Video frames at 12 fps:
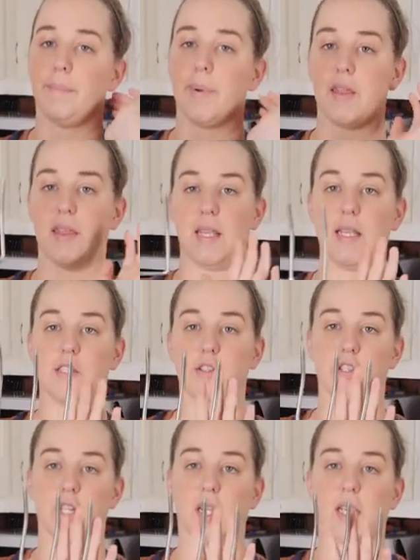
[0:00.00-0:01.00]
But these
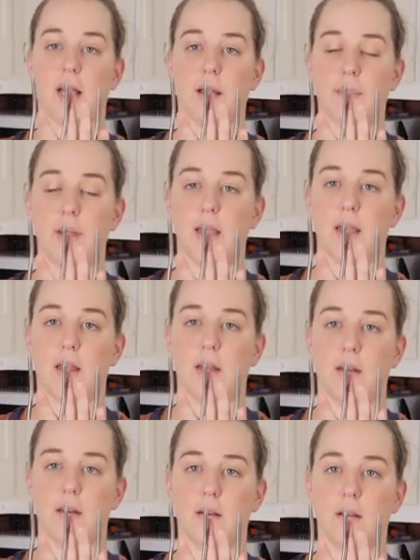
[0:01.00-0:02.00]
usually come
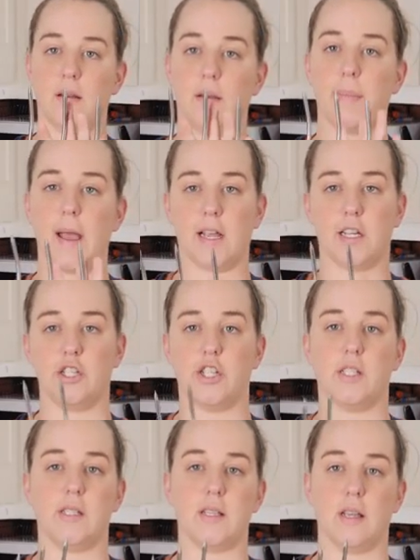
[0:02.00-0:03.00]
in
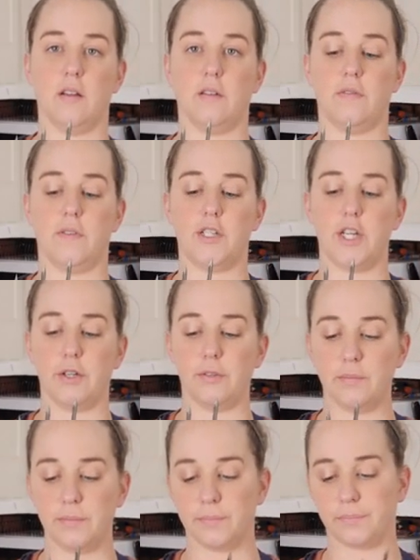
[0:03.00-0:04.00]
packages of 2.